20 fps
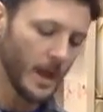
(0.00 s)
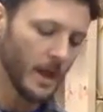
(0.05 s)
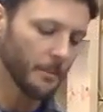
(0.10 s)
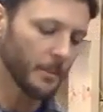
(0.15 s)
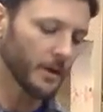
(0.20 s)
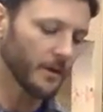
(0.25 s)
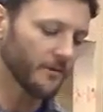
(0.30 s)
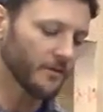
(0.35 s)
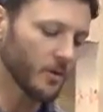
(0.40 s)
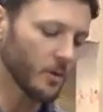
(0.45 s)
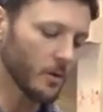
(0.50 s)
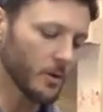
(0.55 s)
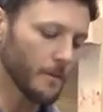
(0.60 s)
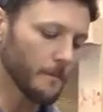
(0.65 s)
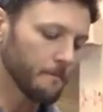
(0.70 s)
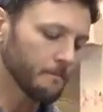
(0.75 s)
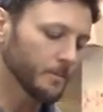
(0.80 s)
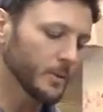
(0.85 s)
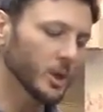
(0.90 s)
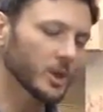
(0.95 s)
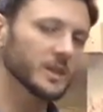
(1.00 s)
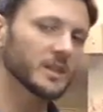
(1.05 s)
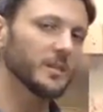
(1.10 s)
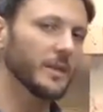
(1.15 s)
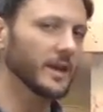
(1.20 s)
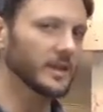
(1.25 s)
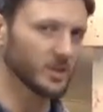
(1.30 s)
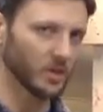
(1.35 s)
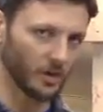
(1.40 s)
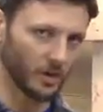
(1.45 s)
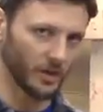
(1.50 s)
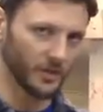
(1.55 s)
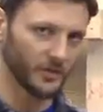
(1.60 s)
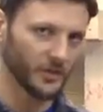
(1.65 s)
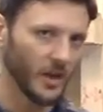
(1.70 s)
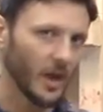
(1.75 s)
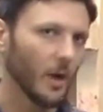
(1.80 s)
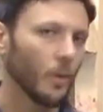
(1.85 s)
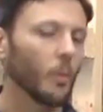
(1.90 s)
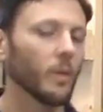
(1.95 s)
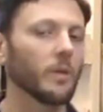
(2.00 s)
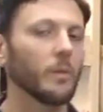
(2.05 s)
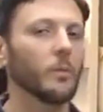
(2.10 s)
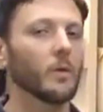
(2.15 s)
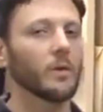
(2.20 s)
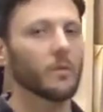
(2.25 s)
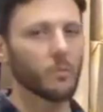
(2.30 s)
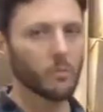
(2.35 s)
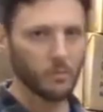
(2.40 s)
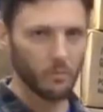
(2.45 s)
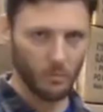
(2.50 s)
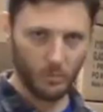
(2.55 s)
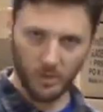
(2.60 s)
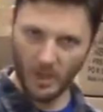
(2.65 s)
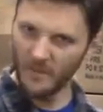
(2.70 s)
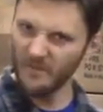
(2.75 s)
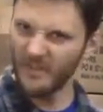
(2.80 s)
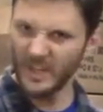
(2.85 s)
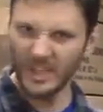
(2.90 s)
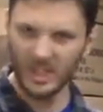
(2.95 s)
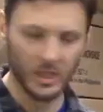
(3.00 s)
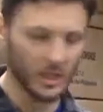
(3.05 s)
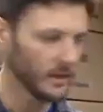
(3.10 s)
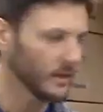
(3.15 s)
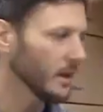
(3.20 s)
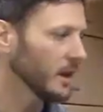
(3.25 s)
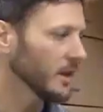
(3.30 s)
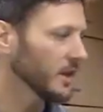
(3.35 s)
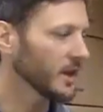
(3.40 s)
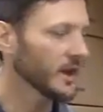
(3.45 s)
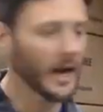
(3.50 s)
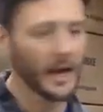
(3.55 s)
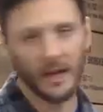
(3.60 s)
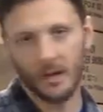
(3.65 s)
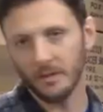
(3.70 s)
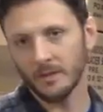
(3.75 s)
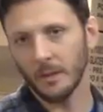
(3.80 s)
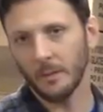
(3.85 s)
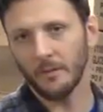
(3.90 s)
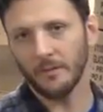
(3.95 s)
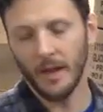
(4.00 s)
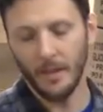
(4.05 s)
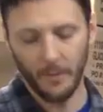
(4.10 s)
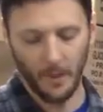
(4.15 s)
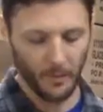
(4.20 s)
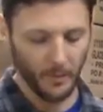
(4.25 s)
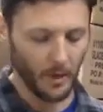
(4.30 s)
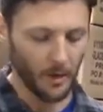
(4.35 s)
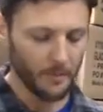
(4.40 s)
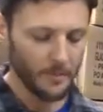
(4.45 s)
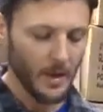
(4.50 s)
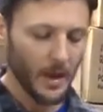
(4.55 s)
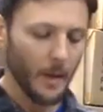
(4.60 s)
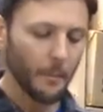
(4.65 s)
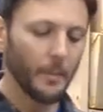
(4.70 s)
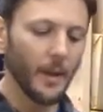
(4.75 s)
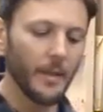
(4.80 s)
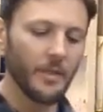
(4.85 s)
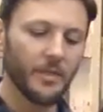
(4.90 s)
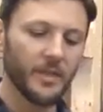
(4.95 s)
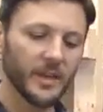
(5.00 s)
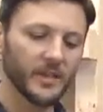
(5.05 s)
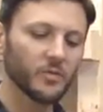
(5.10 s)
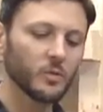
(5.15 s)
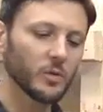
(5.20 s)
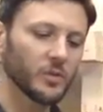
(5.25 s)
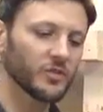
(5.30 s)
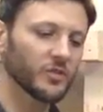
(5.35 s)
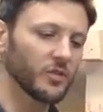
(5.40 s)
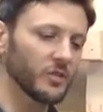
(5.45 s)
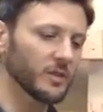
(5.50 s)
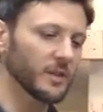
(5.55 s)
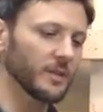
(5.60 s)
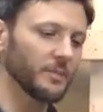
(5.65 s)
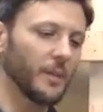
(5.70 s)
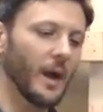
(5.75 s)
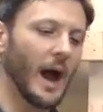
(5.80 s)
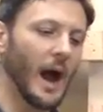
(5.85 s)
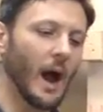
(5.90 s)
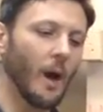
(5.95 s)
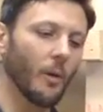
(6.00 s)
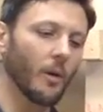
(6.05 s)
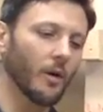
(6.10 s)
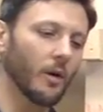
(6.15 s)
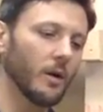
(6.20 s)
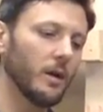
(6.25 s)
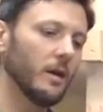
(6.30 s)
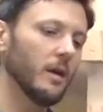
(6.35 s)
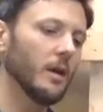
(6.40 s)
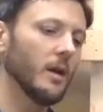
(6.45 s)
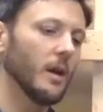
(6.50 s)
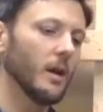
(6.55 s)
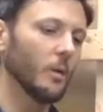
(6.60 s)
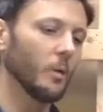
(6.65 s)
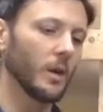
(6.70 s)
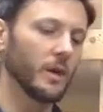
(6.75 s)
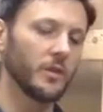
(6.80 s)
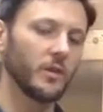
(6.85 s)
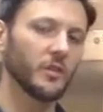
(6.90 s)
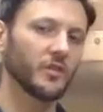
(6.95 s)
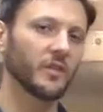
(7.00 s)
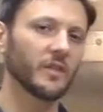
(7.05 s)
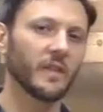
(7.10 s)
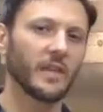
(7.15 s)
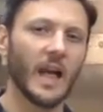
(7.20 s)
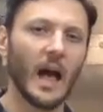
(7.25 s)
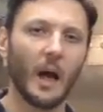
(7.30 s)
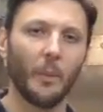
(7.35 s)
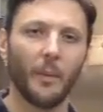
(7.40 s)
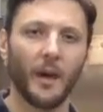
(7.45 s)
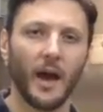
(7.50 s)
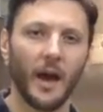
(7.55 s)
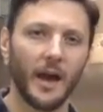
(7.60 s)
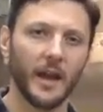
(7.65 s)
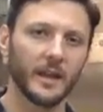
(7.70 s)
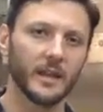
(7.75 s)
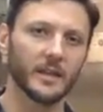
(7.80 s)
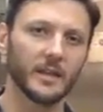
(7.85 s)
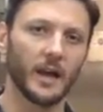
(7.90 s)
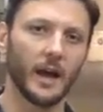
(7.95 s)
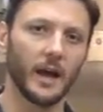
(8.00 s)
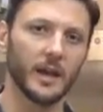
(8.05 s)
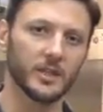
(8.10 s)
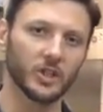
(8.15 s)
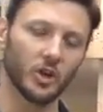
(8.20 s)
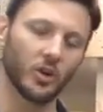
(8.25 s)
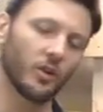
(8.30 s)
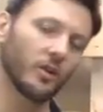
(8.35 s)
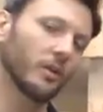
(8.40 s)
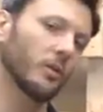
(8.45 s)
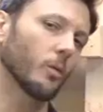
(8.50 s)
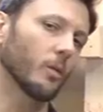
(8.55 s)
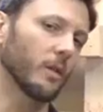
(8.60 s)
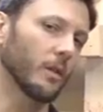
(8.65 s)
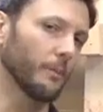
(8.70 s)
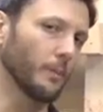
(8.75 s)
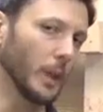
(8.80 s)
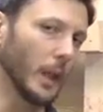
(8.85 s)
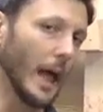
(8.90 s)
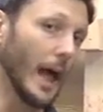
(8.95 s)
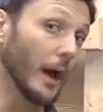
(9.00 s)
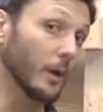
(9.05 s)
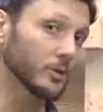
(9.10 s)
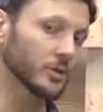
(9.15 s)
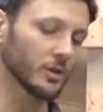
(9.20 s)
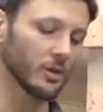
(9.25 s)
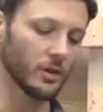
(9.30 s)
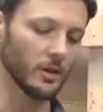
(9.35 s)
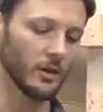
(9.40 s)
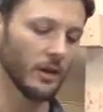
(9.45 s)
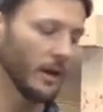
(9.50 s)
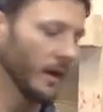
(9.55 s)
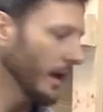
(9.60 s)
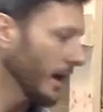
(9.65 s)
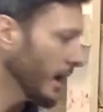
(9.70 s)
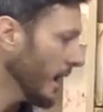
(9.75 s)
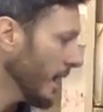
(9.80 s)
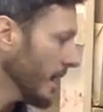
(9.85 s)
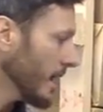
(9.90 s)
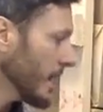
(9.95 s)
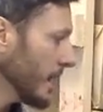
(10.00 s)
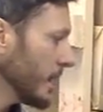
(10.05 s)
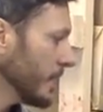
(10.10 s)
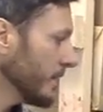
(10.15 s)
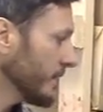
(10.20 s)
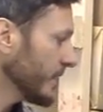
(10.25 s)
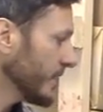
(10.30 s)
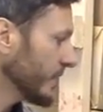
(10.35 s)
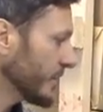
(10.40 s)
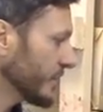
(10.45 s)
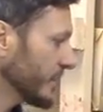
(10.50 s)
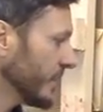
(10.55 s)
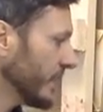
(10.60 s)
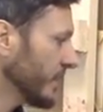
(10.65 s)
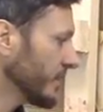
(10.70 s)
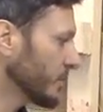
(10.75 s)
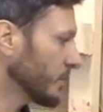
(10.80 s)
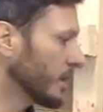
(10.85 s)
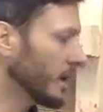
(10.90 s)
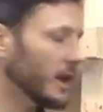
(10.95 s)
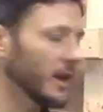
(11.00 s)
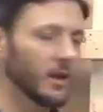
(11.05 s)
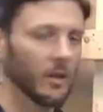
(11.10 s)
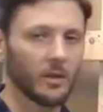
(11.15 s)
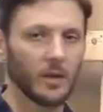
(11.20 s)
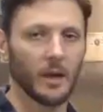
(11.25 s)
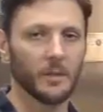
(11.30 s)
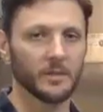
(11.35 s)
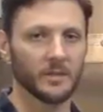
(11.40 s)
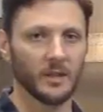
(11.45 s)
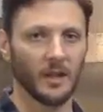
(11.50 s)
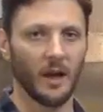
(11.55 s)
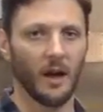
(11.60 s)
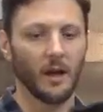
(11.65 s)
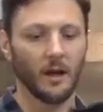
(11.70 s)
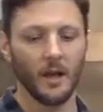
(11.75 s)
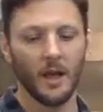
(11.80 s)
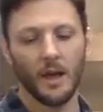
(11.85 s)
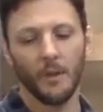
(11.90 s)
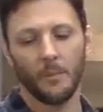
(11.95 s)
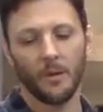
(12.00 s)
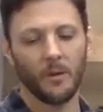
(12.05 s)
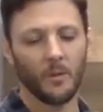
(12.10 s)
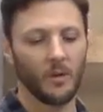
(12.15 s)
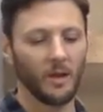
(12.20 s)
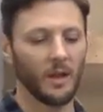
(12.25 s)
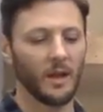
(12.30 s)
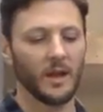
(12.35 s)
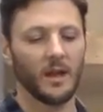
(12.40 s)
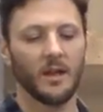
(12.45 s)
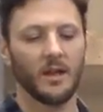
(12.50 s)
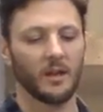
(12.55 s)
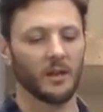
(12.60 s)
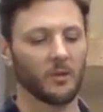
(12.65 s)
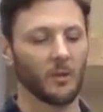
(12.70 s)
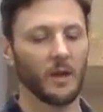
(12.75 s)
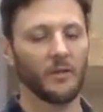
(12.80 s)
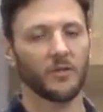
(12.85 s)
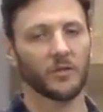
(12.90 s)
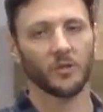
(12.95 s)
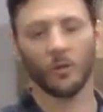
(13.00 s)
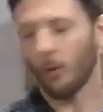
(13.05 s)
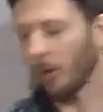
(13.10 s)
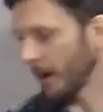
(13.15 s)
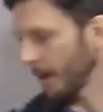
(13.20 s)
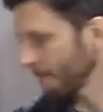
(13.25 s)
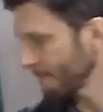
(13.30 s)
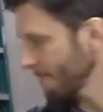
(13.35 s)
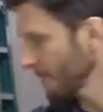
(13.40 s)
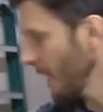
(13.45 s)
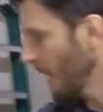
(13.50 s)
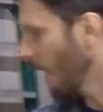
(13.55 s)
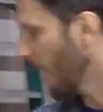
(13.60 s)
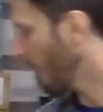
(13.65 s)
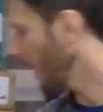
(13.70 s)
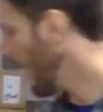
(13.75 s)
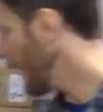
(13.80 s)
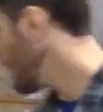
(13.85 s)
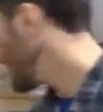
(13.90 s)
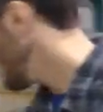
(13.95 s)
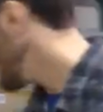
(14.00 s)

But if you're looking to make turns with conviction, you got to go 75mm. But this will certainly power with using the Alpine turn or the plow turn, any of these skis when a hill comes along. But really great for touring. All right.